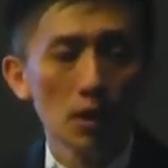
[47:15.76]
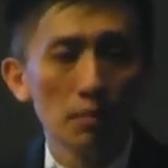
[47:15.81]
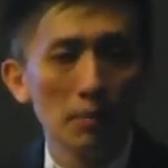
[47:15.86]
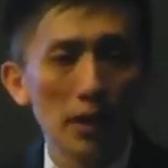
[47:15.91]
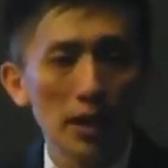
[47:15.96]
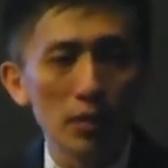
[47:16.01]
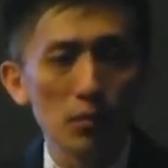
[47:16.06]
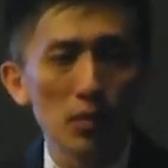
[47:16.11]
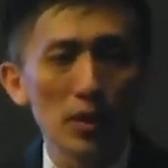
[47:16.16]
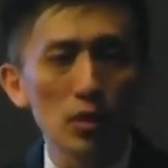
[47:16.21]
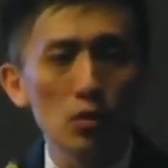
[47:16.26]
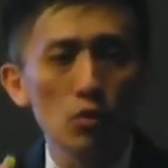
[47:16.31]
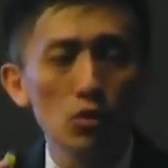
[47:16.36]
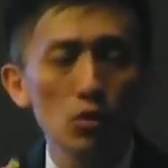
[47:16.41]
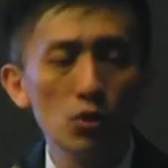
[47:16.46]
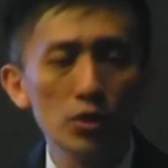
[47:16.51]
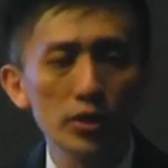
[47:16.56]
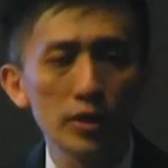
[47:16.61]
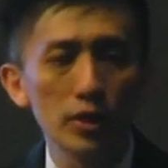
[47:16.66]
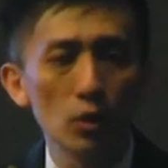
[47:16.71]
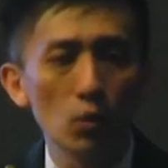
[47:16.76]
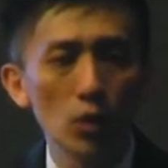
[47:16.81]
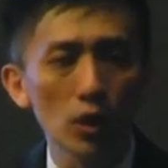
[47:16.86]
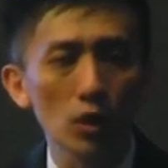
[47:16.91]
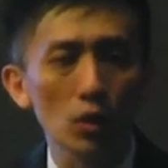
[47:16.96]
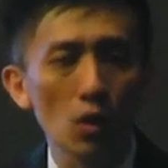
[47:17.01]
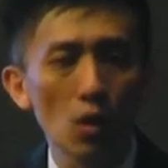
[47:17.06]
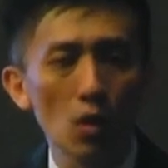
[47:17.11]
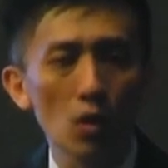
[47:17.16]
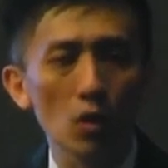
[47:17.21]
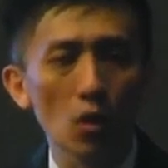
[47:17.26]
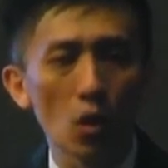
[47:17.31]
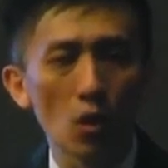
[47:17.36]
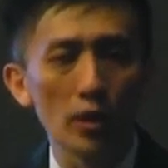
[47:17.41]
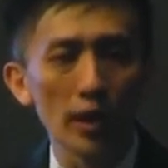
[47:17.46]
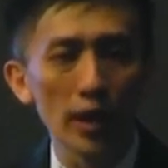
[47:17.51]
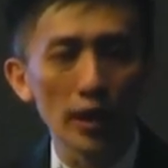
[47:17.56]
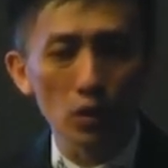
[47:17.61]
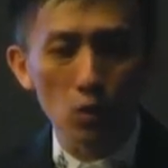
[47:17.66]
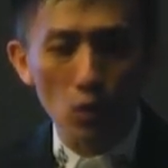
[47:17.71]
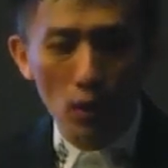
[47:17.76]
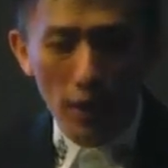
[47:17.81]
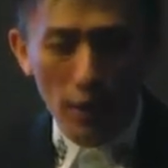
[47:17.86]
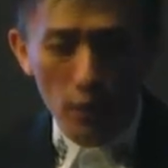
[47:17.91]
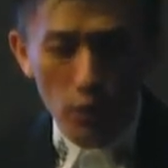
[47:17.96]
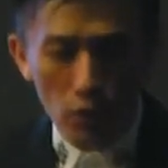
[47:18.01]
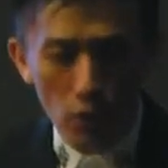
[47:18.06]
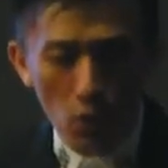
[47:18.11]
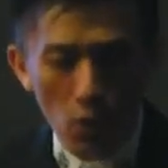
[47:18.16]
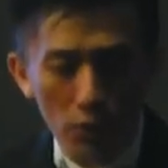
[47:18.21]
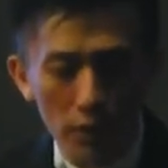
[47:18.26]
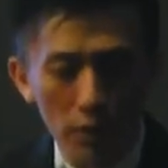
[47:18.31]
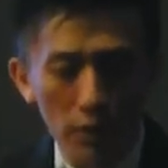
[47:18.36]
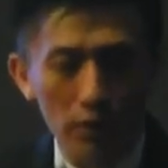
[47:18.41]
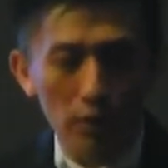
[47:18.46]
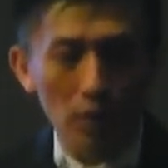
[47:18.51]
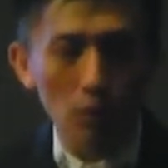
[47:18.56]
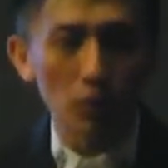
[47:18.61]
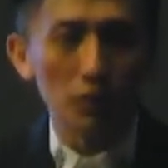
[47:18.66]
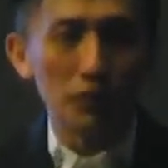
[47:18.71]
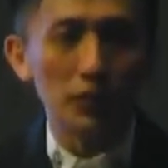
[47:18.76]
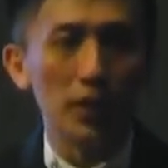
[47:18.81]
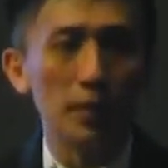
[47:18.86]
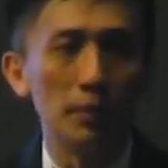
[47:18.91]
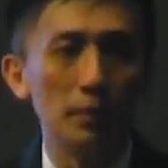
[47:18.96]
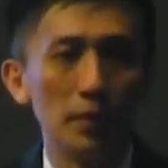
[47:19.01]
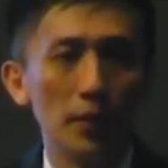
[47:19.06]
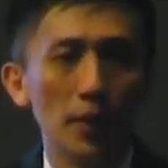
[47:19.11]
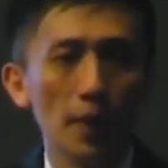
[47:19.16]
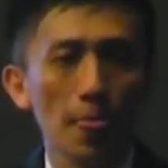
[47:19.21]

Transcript: But when you use the word call connect, you are actually on the ground with them.